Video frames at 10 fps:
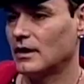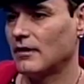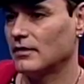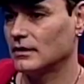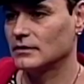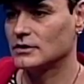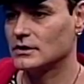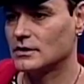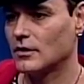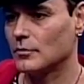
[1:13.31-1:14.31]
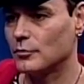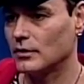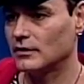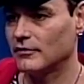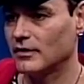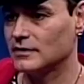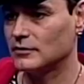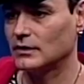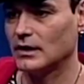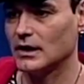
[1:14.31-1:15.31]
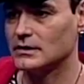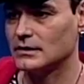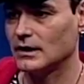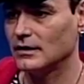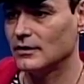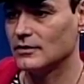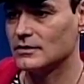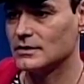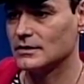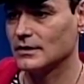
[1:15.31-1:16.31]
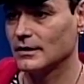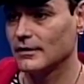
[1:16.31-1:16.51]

having just corporate events for the last 10 years,